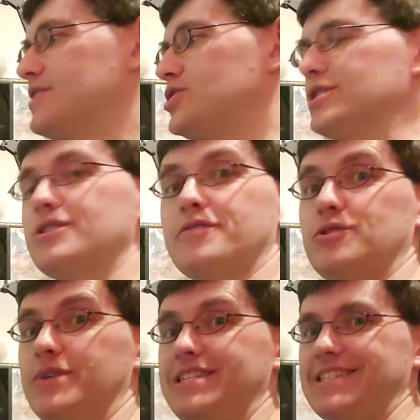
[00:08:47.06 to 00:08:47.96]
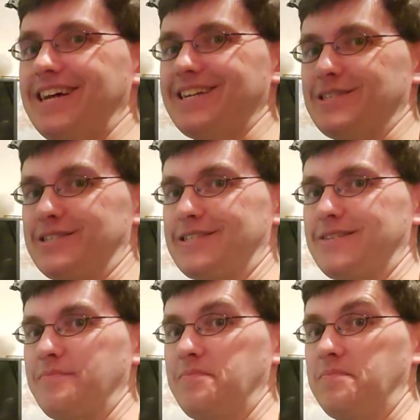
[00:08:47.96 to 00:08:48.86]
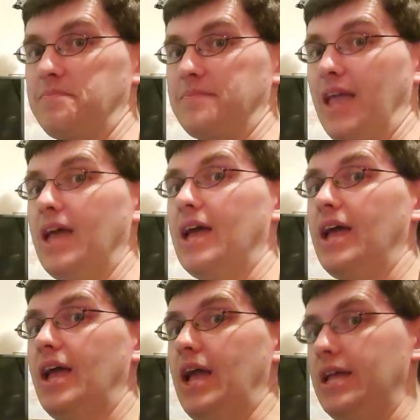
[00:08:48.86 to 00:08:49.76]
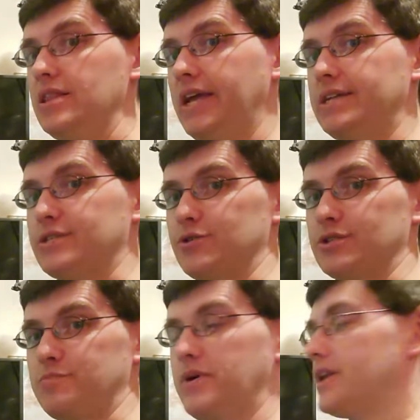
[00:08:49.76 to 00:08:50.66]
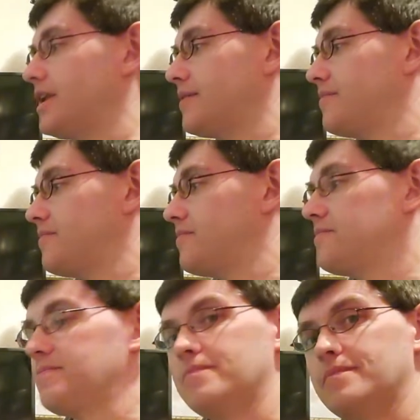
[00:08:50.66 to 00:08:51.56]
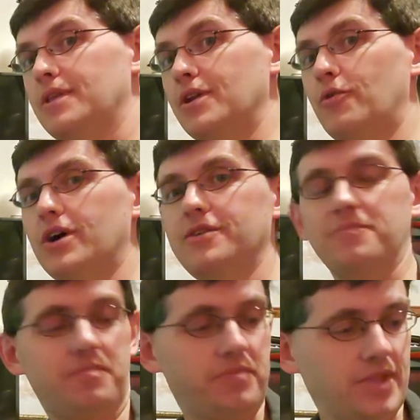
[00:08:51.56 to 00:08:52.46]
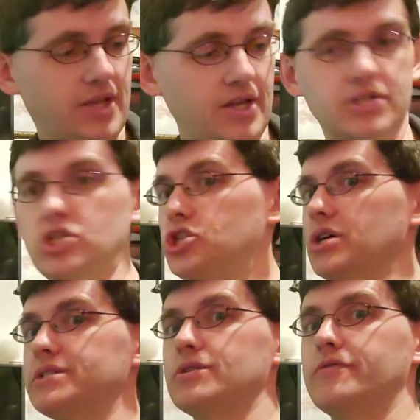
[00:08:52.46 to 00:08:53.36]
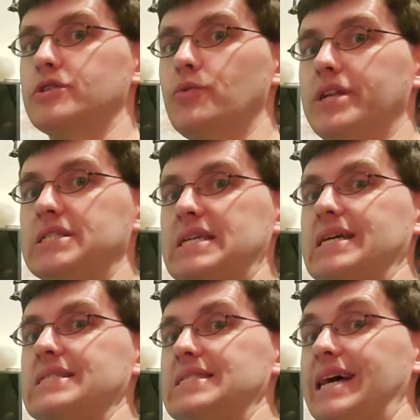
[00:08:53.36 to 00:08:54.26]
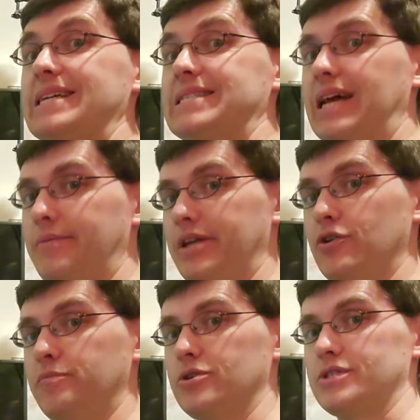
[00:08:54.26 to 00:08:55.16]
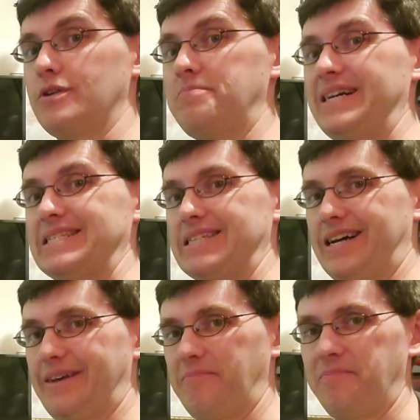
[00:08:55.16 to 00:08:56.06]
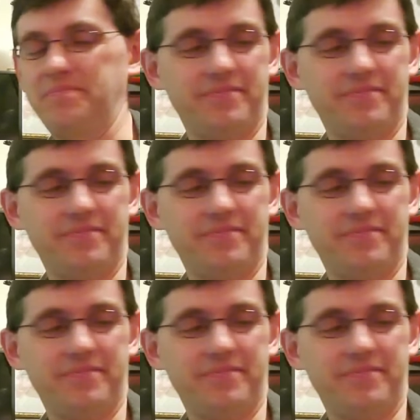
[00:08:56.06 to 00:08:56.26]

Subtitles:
Just over 20 seconds. 8 lasers, but you know what? Just over 20 seconds. That's got to be a new personal best time.